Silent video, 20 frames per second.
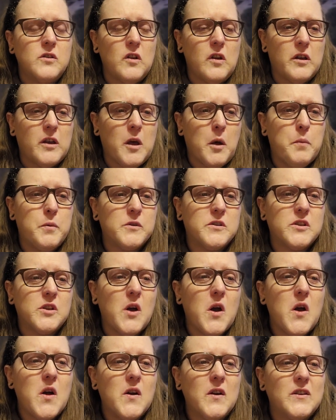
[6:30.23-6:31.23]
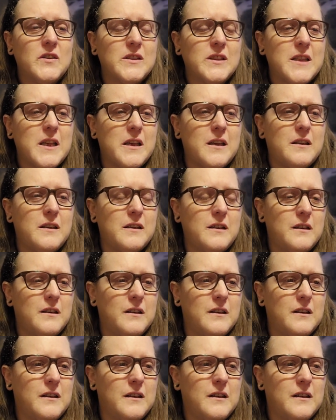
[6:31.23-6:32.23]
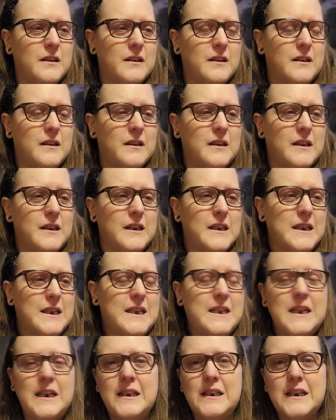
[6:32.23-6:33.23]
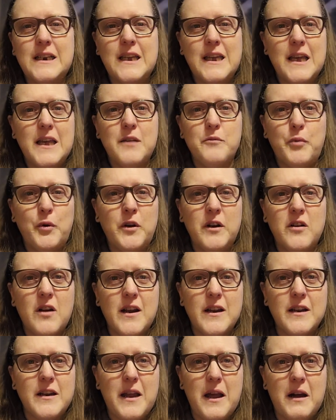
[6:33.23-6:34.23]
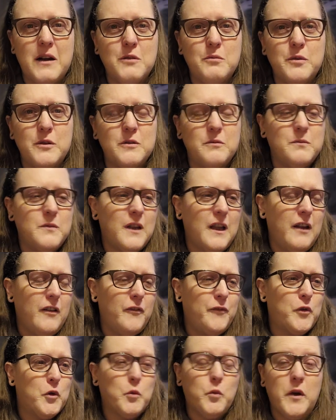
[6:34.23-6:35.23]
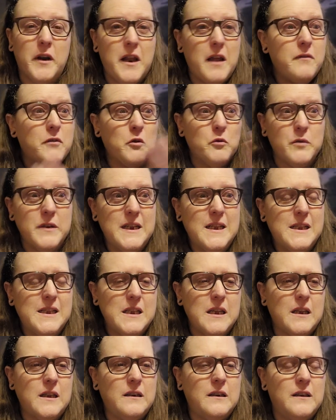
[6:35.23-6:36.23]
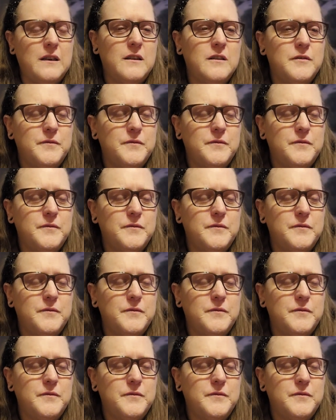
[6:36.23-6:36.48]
a couple songs that didn't get put on an album for whatever reason.